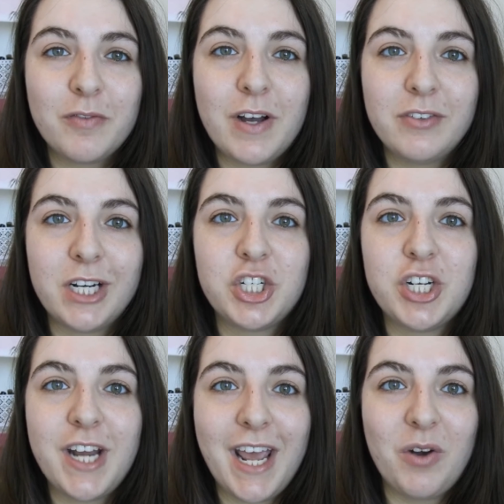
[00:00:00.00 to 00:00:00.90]
the
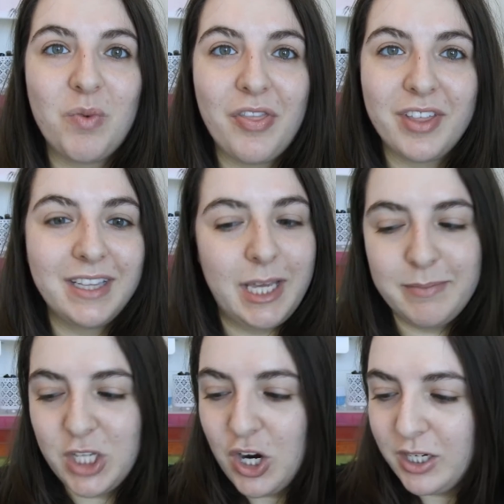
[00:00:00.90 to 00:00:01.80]
foundation and what the
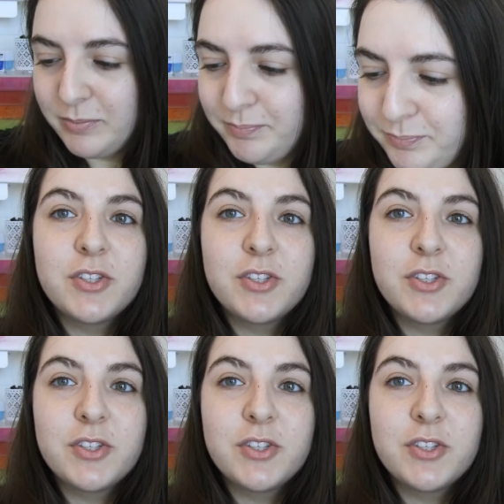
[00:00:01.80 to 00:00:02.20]
claims are.